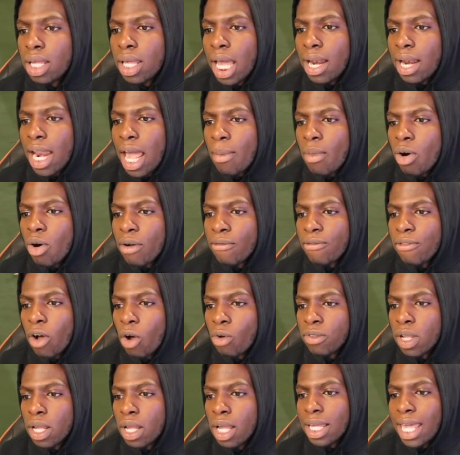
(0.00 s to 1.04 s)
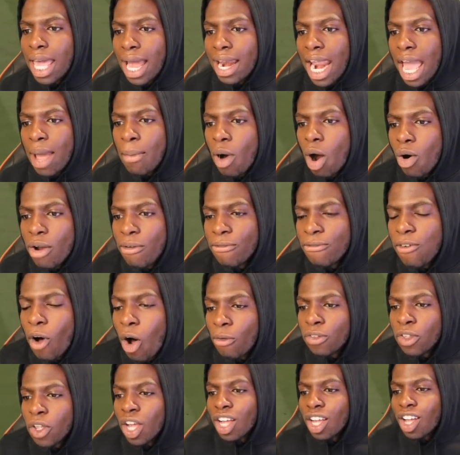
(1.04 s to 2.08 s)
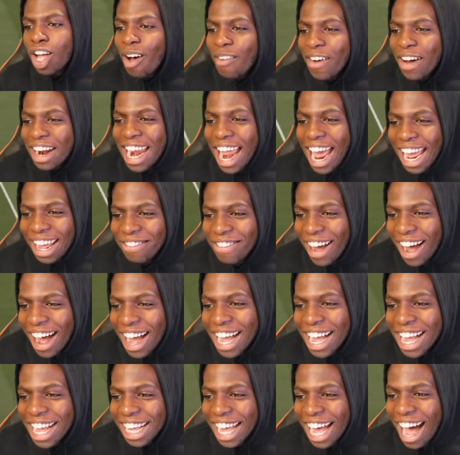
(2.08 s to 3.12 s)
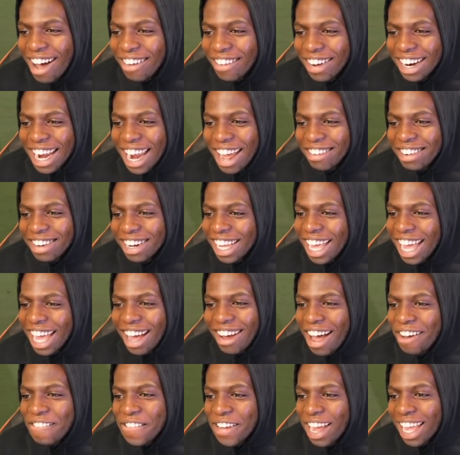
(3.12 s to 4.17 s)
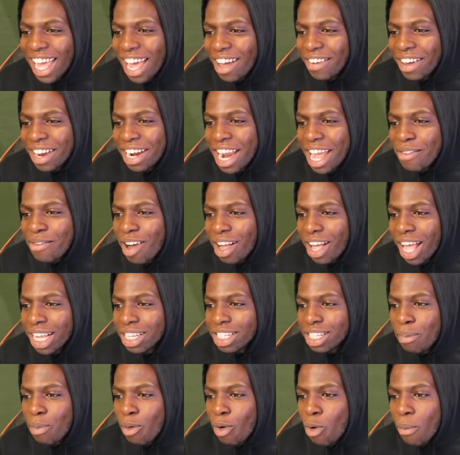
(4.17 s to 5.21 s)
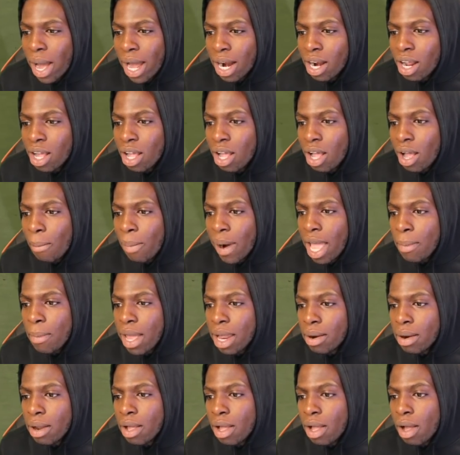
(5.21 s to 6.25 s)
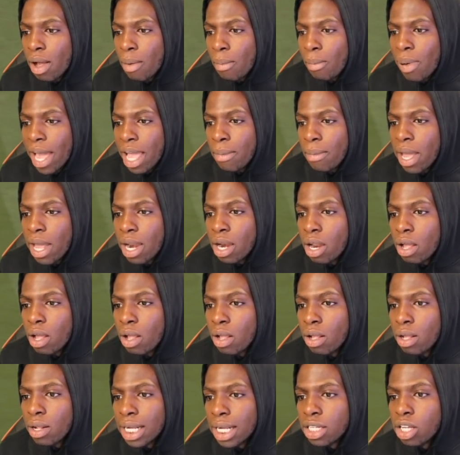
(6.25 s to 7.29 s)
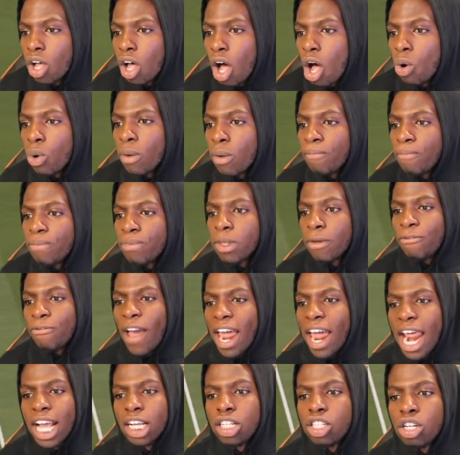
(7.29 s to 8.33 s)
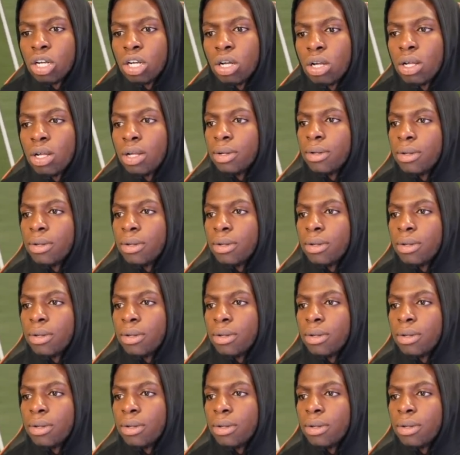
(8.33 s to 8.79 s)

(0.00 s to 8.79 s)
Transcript: Get Neymar involved. Get Neymar involved. Come on, Neymar. Come on, Neymar. Look how happy I get when Neymar gets the ball, man. Play him in. Play him in. That's a goal. Finish!